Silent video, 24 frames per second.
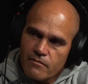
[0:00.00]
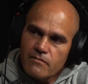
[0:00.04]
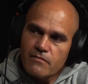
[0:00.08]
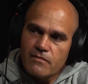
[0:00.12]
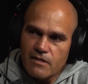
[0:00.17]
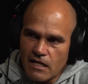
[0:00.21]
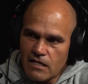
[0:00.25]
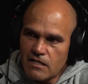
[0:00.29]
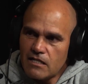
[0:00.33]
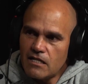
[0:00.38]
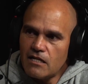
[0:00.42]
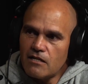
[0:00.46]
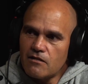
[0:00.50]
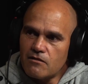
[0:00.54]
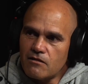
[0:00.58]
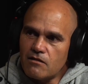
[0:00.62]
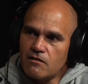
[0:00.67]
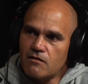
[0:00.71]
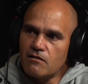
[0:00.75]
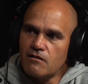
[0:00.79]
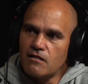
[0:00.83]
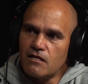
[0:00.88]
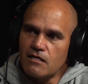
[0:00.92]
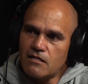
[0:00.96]
That's
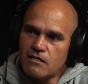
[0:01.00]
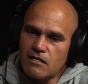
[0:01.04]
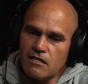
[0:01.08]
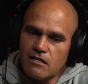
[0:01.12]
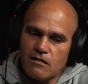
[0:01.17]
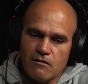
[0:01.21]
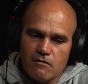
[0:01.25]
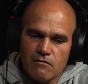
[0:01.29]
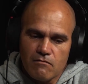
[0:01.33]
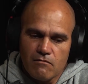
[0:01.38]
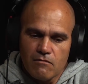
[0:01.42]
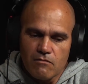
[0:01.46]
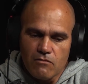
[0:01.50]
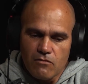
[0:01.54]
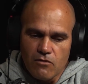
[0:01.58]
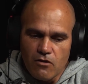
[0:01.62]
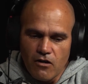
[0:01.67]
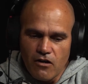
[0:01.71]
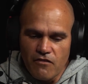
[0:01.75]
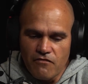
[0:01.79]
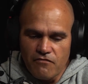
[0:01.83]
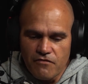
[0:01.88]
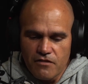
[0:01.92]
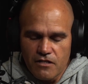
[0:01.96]
how
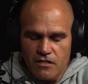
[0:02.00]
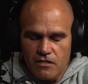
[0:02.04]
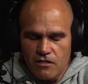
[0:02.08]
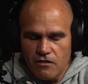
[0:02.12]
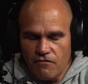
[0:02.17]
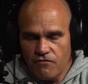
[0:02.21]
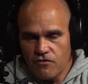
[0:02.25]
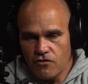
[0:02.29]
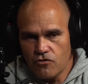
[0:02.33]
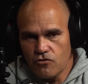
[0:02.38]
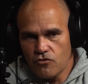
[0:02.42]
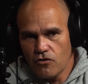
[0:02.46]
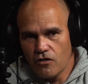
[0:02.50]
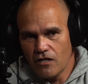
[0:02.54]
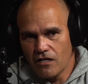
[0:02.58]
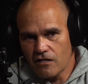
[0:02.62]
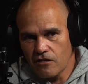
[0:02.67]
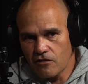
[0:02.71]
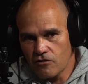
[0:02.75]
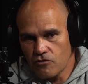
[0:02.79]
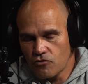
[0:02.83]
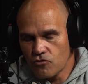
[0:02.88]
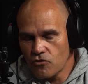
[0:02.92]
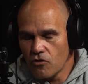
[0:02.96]
life is. If you try and
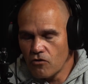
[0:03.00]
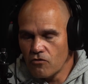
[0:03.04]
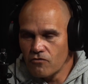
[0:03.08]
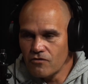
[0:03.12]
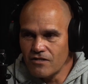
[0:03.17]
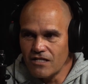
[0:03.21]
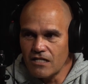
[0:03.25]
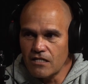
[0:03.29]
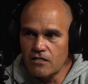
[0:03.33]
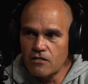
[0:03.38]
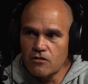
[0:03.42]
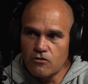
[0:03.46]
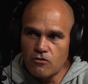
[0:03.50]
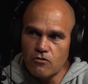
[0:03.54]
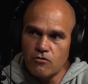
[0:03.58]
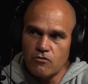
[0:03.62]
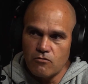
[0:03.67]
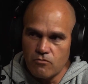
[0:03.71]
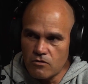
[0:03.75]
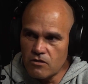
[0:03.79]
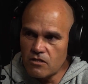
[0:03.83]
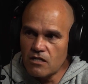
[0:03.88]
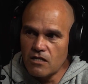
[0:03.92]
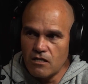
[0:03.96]
control the
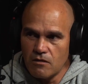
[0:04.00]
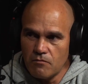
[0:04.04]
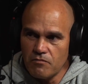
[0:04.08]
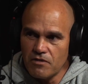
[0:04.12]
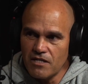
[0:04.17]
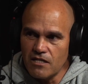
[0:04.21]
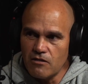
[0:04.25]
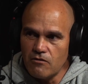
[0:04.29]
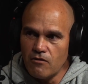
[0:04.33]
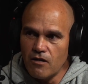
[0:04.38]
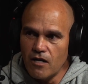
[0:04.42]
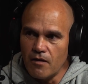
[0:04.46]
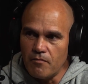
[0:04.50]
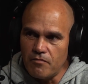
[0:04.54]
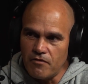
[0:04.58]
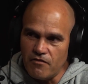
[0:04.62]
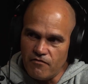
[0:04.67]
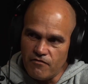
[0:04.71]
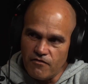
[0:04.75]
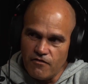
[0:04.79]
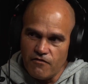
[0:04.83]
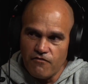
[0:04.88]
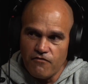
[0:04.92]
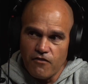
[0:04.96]
external, it's going to beat you up.
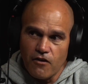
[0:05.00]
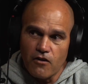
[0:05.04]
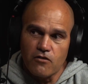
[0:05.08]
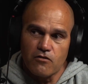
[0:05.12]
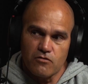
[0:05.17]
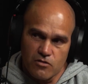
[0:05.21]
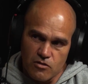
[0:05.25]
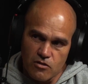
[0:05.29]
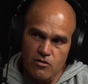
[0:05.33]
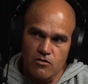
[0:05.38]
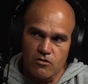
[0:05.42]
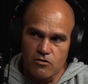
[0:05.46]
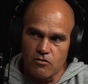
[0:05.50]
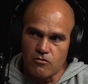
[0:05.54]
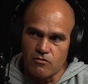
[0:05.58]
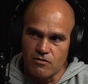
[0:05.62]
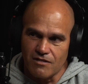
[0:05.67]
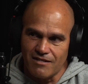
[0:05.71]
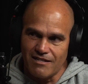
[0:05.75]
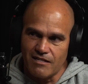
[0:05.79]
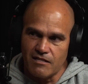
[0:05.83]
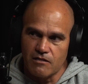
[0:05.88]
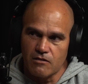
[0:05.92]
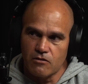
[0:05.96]
If you focus just on
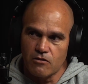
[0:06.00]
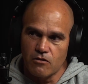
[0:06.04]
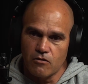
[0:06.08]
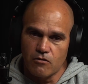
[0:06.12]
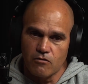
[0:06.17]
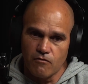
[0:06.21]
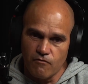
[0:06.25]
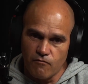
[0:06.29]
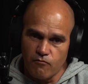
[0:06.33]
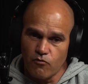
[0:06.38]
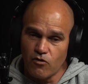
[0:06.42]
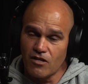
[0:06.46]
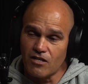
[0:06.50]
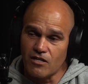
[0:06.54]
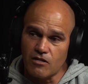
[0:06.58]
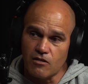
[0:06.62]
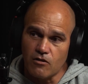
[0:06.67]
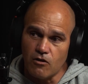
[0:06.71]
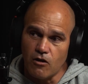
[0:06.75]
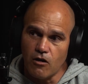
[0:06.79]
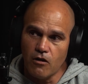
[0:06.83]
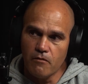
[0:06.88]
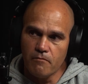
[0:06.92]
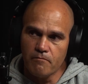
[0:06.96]
the internal of what you
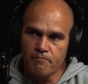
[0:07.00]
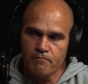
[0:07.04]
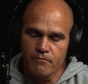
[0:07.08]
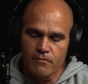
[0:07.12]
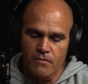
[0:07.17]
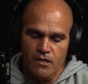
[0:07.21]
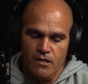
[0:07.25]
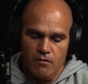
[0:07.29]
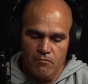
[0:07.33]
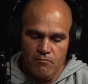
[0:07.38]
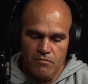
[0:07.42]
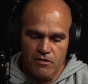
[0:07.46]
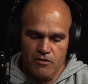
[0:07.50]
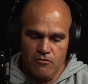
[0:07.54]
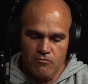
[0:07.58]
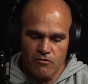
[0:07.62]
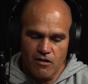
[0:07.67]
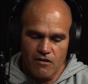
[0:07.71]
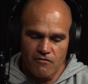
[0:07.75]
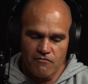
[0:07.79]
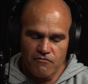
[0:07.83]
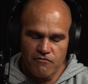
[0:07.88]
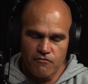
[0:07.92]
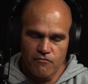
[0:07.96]
got, be
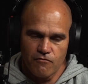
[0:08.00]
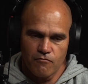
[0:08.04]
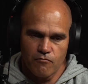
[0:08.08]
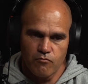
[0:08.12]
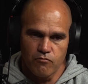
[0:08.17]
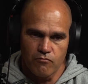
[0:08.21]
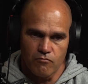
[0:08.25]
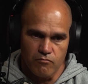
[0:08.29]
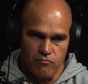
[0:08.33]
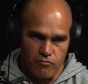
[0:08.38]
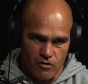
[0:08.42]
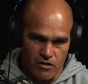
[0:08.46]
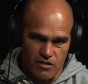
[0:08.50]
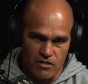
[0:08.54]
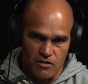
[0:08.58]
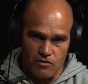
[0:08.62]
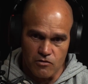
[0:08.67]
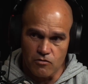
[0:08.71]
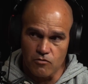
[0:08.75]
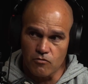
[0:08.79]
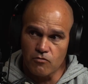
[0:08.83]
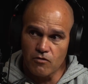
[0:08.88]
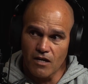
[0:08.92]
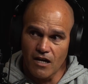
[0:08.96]
grateful what you
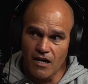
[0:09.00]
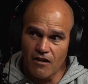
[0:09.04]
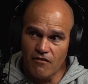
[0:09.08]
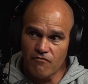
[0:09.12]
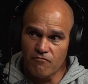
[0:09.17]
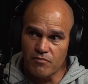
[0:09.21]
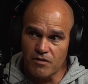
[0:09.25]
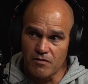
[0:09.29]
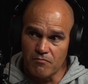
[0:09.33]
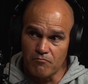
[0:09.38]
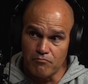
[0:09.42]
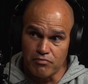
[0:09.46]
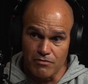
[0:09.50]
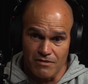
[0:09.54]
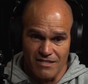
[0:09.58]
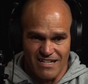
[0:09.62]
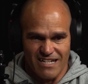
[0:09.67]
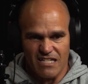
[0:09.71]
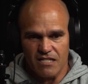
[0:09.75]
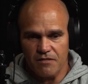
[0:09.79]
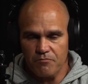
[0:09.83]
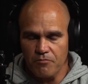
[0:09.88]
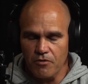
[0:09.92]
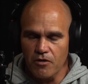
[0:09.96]
do have, be
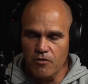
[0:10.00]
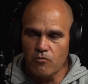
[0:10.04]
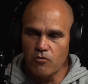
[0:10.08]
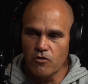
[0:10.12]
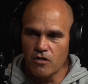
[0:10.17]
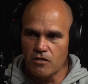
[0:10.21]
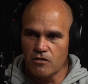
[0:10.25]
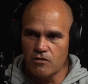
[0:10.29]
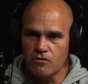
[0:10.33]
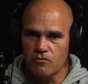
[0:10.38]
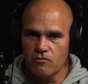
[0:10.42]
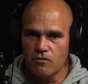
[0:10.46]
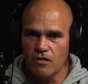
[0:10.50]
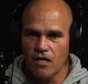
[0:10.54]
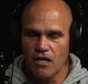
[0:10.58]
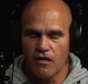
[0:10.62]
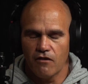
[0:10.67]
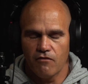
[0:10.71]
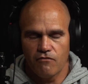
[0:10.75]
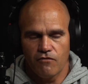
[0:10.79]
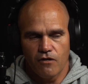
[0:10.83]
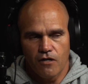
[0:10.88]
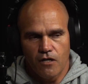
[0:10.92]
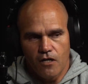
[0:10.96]
blessed by what you do
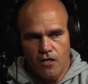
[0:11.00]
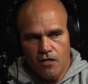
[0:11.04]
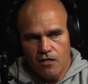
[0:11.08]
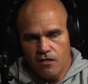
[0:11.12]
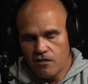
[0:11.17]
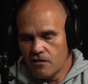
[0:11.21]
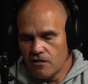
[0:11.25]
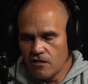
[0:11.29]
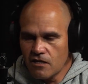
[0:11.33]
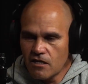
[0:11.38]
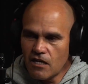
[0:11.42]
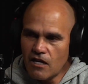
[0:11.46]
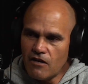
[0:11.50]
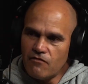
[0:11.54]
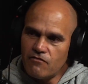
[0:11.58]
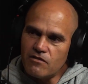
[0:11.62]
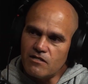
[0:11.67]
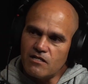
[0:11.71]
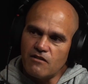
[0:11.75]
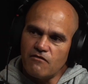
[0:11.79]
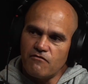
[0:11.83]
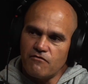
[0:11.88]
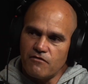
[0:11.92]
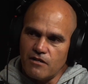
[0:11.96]
have, you're going to have a
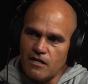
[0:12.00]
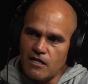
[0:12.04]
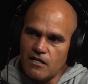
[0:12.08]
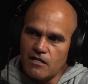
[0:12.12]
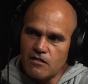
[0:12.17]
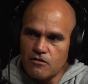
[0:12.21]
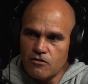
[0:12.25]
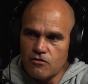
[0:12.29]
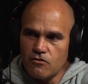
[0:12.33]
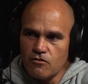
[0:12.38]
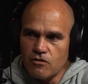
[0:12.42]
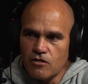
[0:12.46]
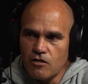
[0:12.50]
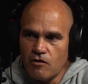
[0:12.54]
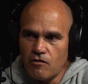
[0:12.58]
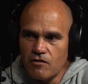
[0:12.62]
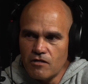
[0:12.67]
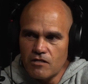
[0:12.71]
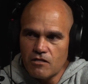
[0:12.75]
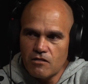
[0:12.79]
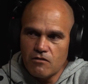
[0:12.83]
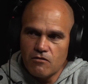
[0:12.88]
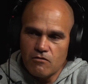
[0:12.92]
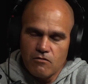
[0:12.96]
different attitude
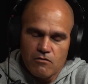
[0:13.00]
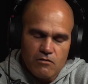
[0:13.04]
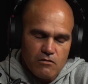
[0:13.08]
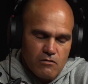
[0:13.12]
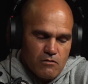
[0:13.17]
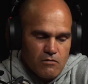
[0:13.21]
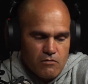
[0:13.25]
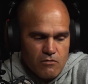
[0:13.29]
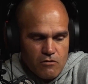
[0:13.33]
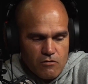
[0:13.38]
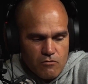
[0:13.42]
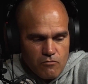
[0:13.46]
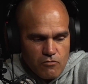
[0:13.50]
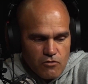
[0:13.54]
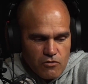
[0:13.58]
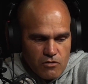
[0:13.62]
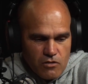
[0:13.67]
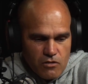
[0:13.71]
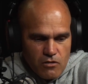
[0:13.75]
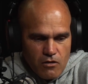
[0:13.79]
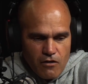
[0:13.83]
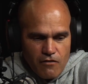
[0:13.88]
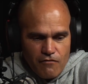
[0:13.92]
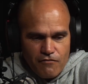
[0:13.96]
going towards
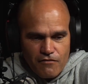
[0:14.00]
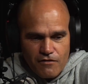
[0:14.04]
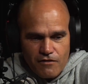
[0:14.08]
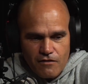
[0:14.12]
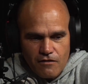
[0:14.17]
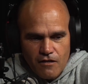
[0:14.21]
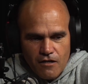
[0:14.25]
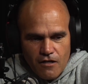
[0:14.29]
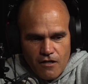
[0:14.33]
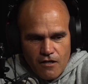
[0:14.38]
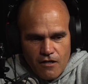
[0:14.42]
life. And